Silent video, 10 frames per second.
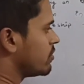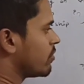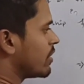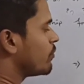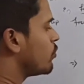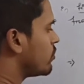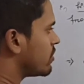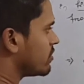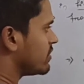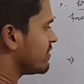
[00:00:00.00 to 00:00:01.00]
you can
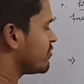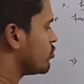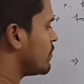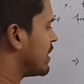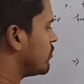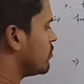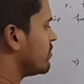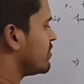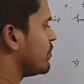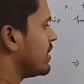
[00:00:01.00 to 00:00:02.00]
put these two
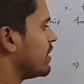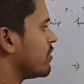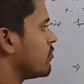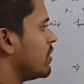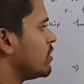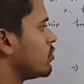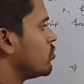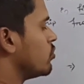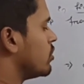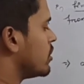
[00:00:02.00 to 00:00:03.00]
values, speed equal
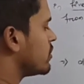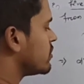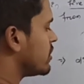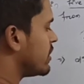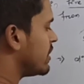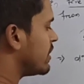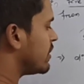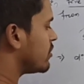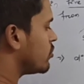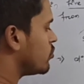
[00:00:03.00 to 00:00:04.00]
to 3
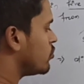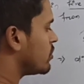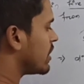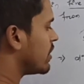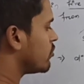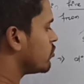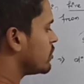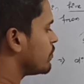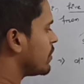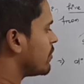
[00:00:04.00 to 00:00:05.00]
into 10 to
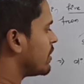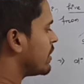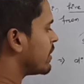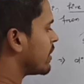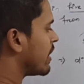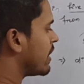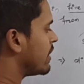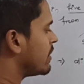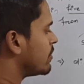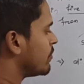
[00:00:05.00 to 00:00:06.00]
the power
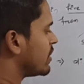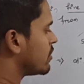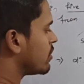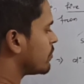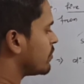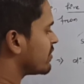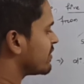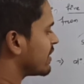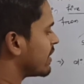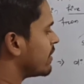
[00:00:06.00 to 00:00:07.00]
8 meter per
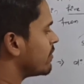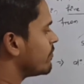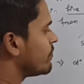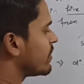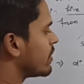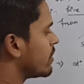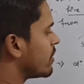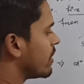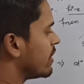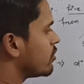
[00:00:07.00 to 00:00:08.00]
second
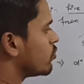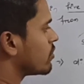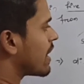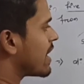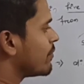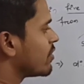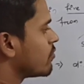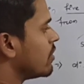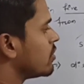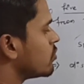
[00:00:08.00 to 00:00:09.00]
into time
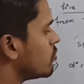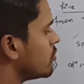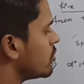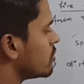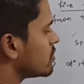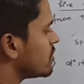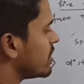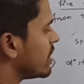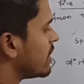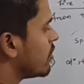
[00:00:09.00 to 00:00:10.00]
equal to
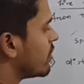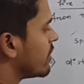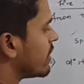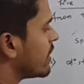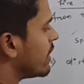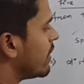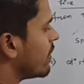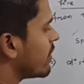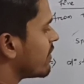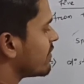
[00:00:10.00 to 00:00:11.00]

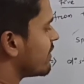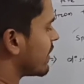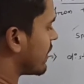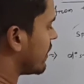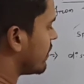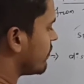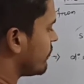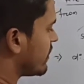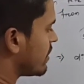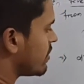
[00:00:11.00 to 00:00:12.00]
300 seconds.
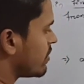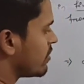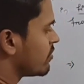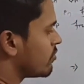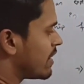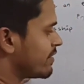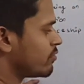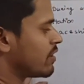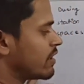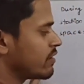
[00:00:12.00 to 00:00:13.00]
So as
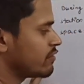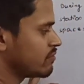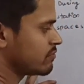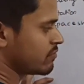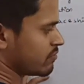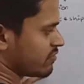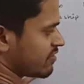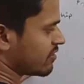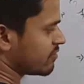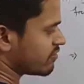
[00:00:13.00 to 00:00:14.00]
you can
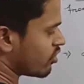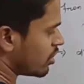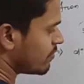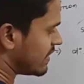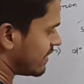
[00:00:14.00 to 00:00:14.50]
solve